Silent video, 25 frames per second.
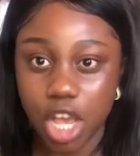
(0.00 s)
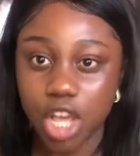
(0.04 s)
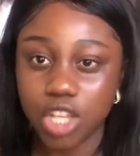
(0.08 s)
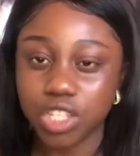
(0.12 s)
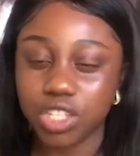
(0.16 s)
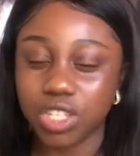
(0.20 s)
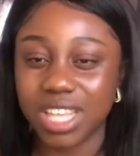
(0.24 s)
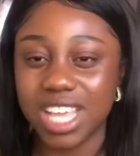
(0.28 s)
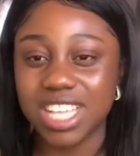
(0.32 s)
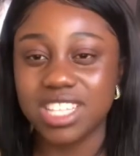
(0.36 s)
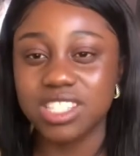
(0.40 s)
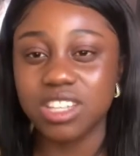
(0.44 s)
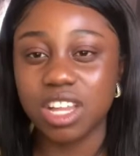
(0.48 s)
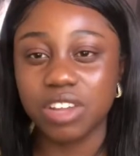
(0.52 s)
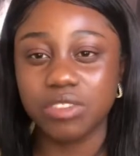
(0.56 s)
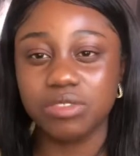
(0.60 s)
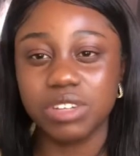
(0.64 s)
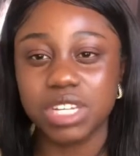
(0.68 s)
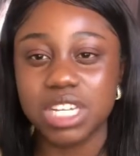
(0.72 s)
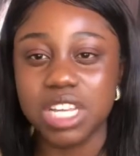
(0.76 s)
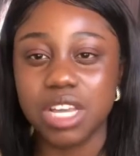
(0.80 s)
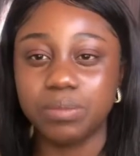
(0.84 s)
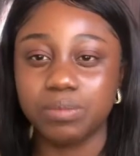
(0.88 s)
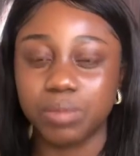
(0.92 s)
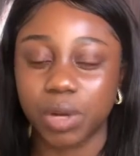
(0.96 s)
So that's not
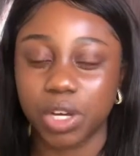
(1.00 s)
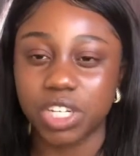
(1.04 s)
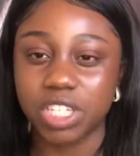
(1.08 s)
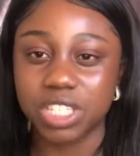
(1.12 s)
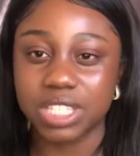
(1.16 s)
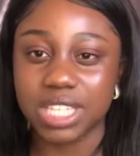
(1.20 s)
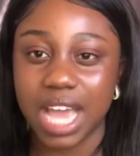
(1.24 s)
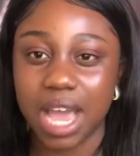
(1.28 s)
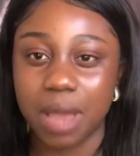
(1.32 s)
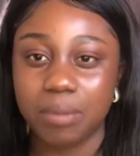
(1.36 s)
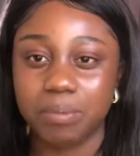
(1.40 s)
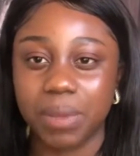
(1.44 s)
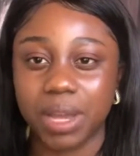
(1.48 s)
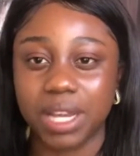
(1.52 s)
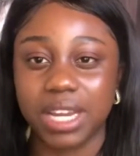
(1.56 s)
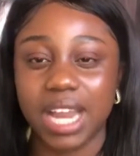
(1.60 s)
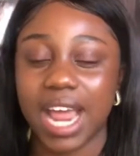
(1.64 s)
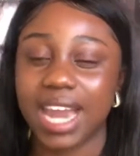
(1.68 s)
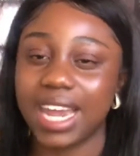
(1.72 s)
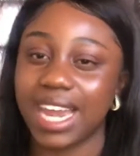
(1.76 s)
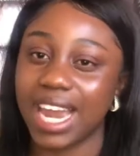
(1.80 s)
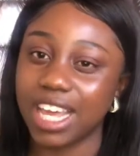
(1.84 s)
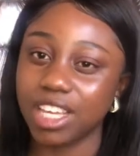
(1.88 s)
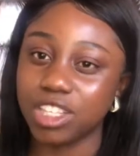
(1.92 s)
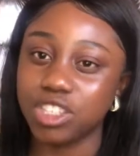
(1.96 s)
really a body type, but
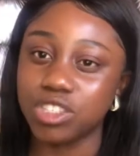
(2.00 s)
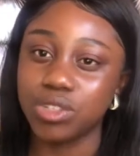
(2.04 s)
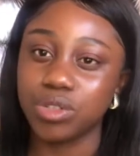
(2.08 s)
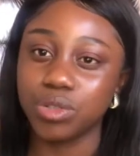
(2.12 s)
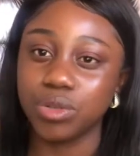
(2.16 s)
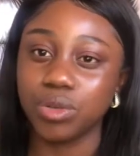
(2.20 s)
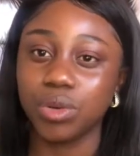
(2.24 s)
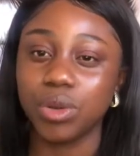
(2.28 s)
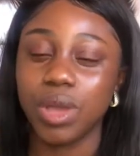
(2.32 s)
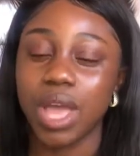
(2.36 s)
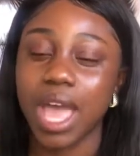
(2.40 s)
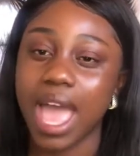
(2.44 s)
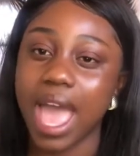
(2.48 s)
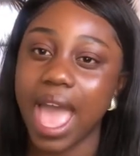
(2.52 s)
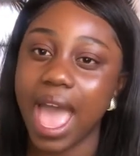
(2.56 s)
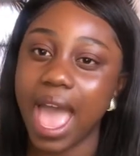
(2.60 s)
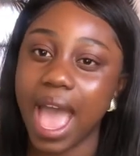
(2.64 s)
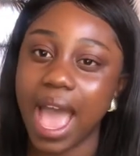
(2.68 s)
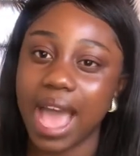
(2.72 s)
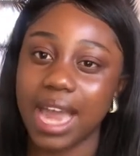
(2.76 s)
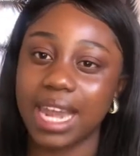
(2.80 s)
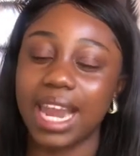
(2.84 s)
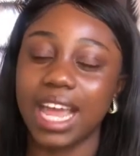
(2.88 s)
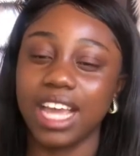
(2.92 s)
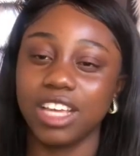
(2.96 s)
I like
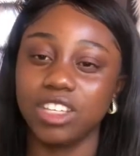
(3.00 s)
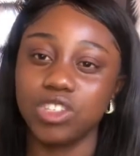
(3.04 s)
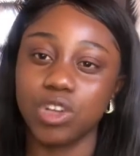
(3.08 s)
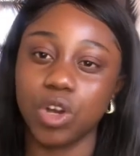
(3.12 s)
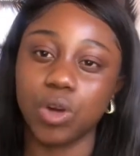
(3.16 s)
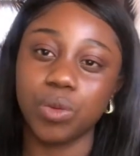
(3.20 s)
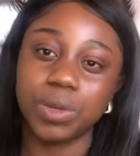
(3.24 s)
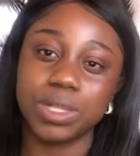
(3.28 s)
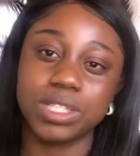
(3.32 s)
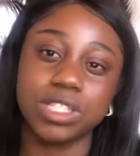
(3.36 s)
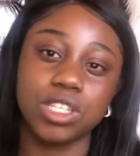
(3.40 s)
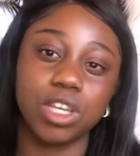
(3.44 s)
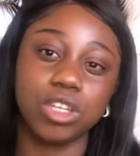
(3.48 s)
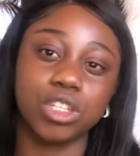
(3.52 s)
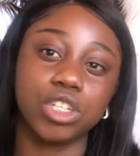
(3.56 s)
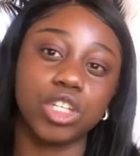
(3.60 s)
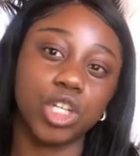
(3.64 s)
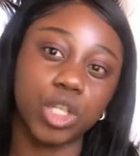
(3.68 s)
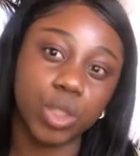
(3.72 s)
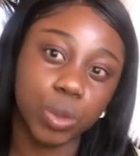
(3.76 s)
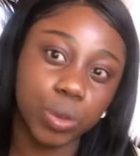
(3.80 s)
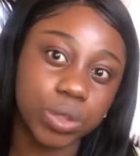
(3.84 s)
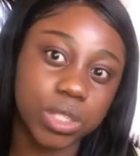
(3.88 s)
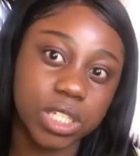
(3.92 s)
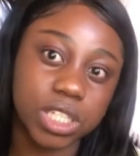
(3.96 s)
to always
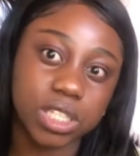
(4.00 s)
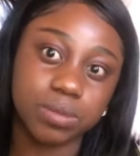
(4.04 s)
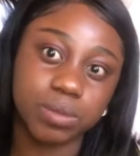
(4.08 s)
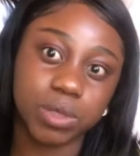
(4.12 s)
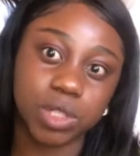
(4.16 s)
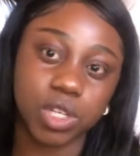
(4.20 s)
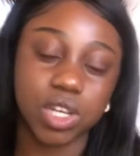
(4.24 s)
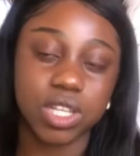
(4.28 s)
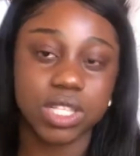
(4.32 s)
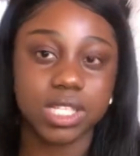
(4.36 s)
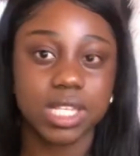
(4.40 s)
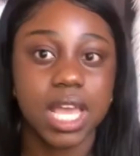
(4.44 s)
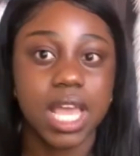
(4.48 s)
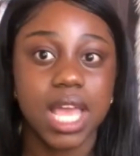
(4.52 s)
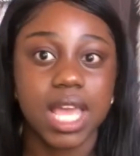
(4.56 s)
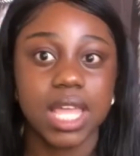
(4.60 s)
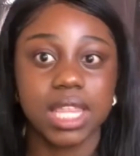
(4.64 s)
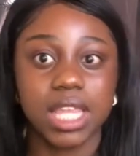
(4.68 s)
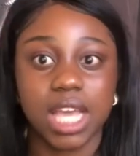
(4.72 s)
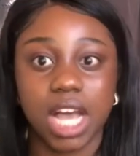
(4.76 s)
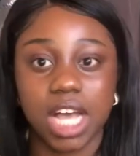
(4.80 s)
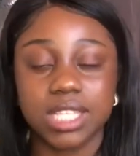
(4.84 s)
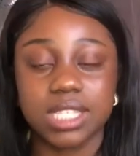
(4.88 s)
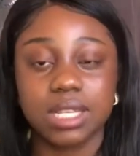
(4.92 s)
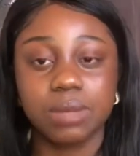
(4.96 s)
include it because
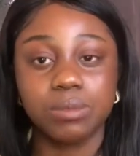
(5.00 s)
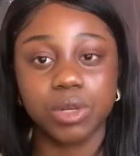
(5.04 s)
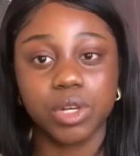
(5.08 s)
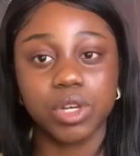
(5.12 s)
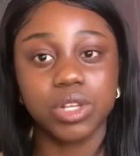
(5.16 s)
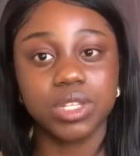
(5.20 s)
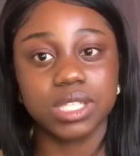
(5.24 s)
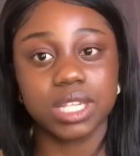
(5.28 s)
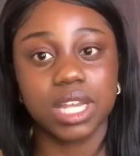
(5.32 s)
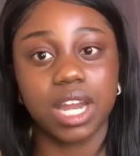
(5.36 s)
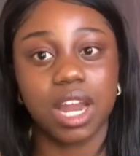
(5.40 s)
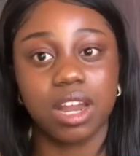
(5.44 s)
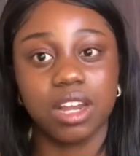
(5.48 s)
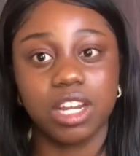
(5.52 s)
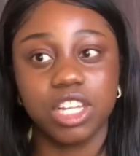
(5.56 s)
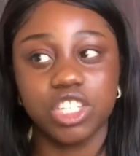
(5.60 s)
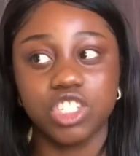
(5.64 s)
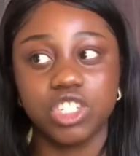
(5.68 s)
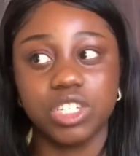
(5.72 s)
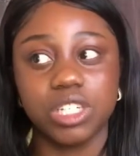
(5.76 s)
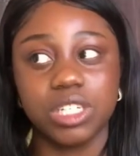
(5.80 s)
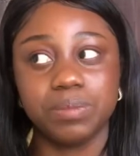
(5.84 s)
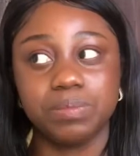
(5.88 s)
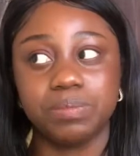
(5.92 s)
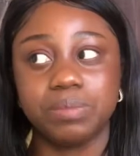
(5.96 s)
there are some girls that are
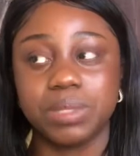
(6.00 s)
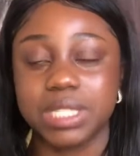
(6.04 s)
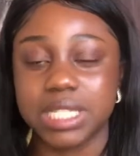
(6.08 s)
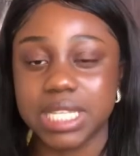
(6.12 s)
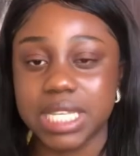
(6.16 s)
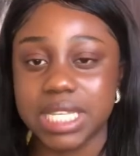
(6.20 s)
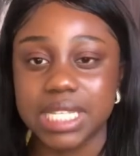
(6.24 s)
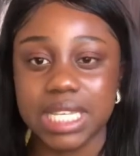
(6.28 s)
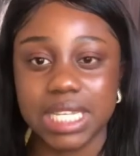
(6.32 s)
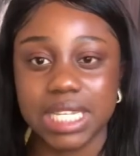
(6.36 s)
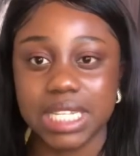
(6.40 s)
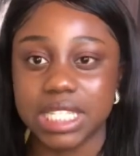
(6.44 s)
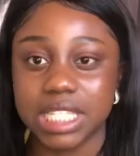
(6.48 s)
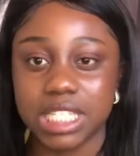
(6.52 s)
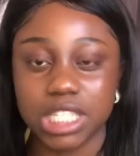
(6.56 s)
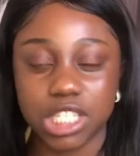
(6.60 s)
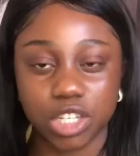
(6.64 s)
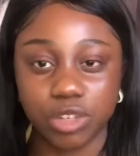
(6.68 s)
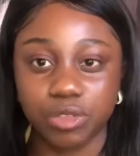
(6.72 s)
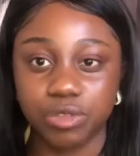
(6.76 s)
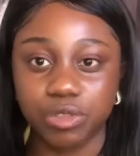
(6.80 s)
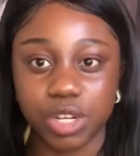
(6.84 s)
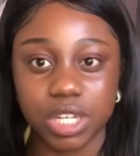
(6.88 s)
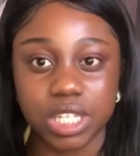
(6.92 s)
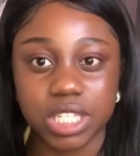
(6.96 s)
literally petite and it's
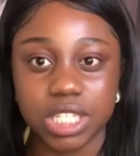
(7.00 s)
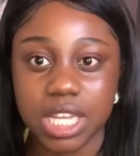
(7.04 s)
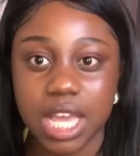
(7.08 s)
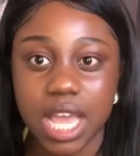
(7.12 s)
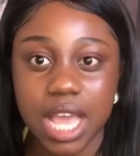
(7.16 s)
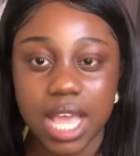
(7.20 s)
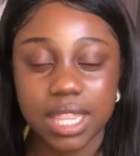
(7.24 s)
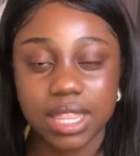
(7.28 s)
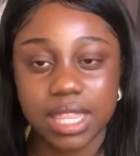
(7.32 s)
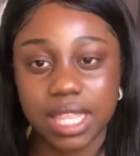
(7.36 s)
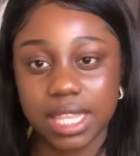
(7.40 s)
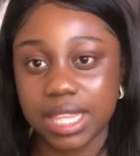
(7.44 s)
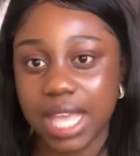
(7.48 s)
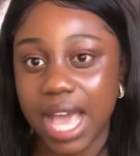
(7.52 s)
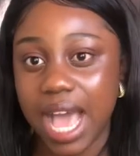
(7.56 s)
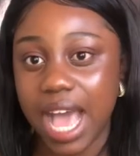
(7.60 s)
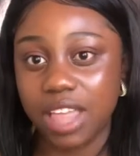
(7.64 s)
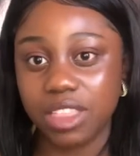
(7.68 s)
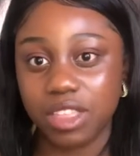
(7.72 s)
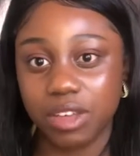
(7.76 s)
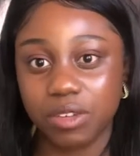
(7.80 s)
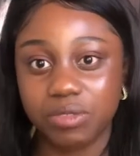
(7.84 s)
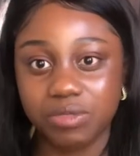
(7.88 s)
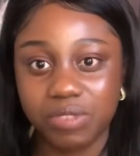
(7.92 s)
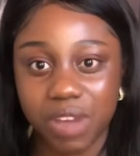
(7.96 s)
different than the
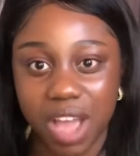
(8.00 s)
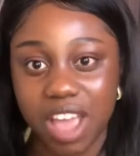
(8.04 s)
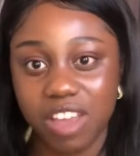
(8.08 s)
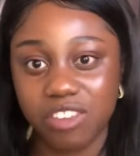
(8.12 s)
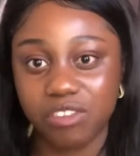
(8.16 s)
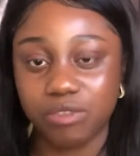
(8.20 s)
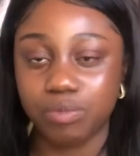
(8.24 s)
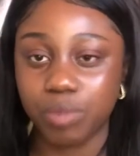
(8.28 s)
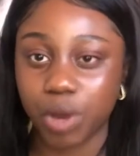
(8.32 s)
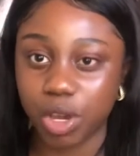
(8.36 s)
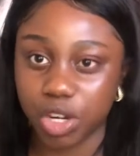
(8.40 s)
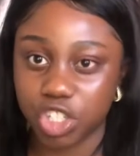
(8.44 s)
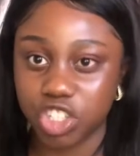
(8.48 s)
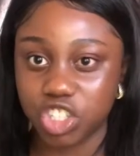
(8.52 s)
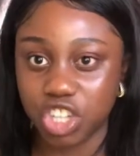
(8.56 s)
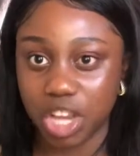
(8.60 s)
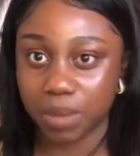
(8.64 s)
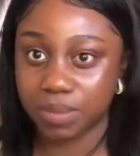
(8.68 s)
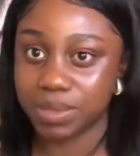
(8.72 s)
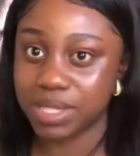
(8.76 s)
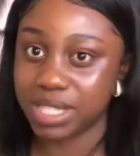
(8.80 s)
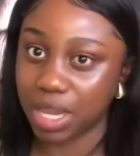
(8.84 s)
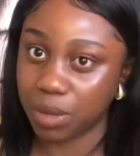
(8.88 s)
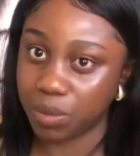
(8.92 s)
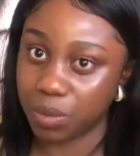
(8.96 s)
other 5 body
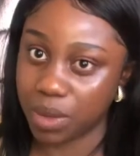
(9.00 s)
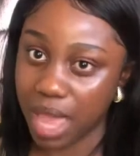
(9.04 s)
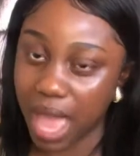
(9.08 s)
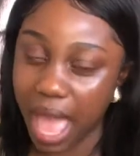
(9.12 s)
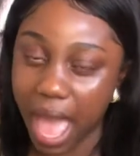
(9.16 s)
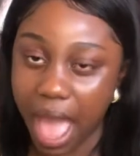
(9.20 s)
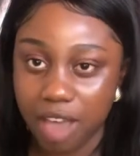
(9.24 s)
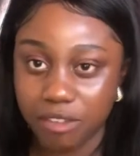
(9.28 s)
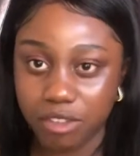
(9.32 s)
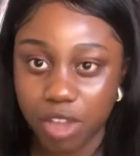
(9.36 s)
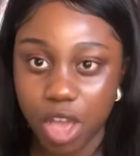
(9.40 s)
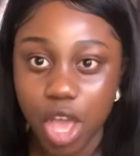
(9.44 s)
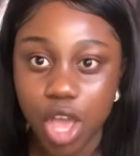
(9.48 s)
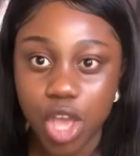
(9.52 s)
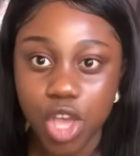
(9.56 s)
shapes that we have.